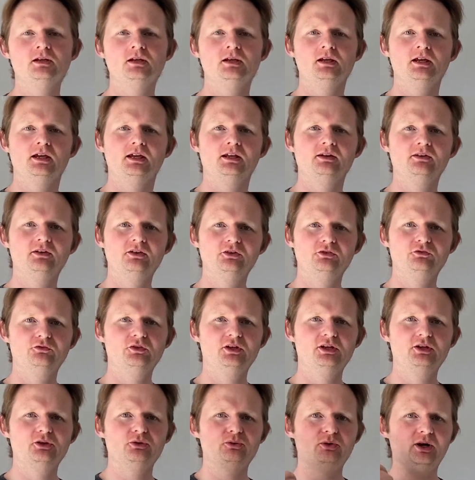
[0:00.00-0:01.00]
In this
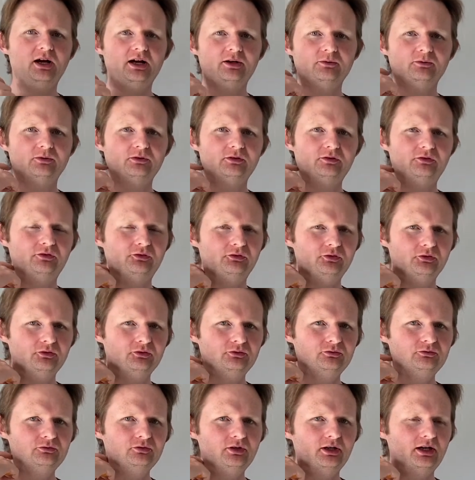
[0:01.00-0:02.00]
video I will
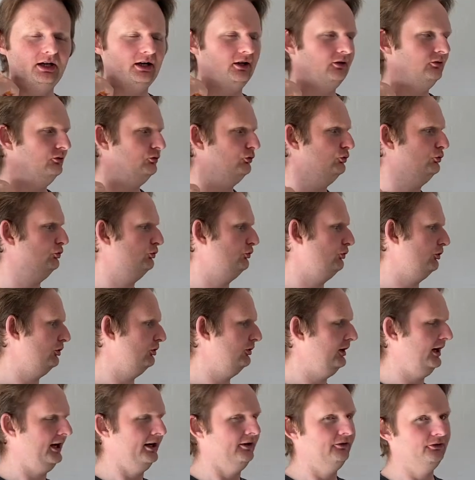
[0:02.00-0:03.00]
show how to draw
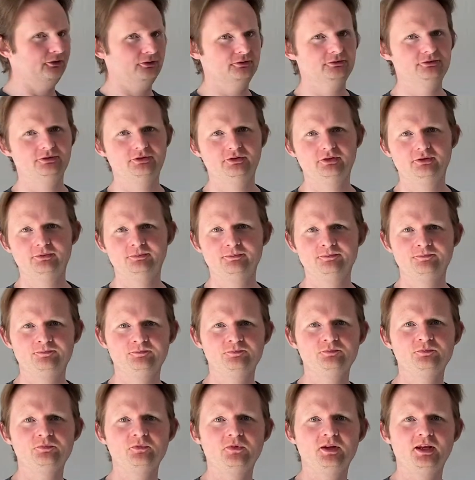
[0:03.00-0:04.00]
arrows.
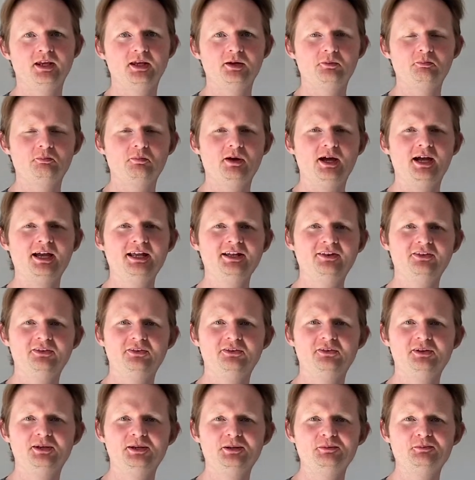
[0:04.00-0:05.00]
It might
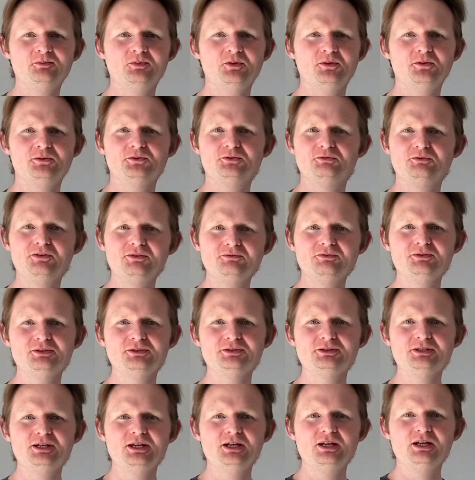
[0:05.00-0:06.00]
seem
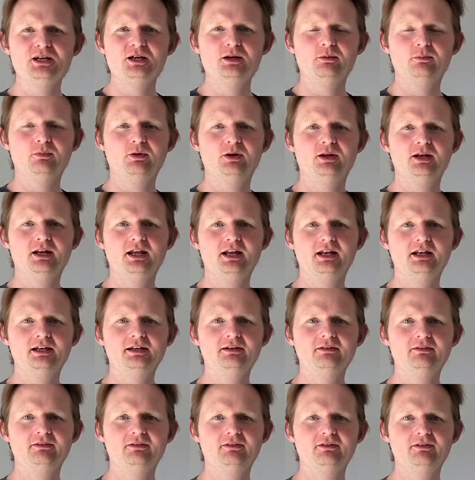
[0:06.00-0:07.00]
trivial, but at
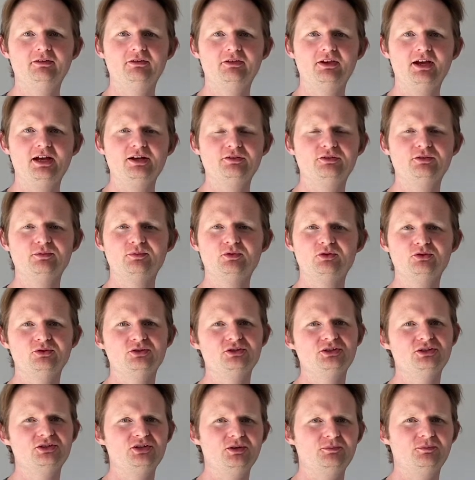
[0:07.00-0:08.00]
least there are some
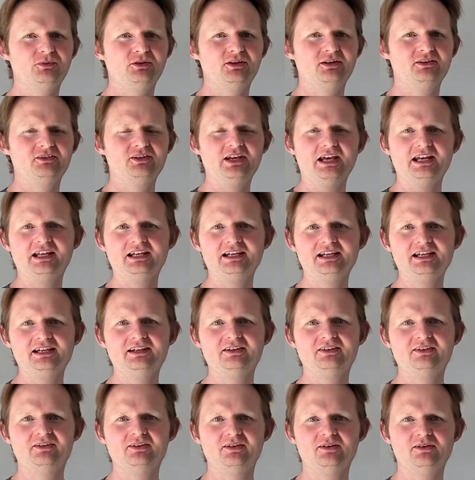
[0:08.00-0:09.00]
good tips and
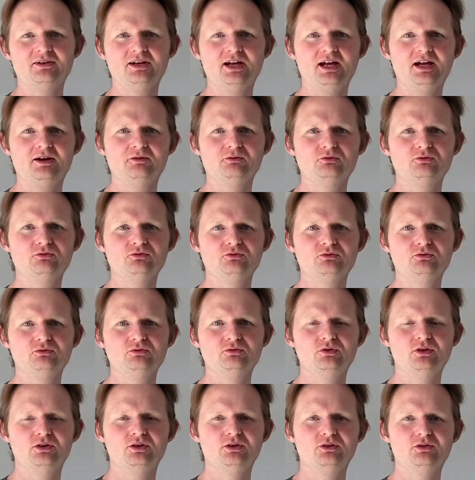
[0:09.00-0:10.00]
techniques on how
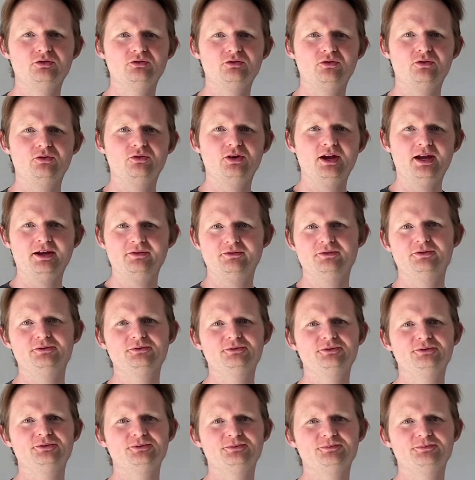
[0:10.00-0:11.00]
to draw arrows.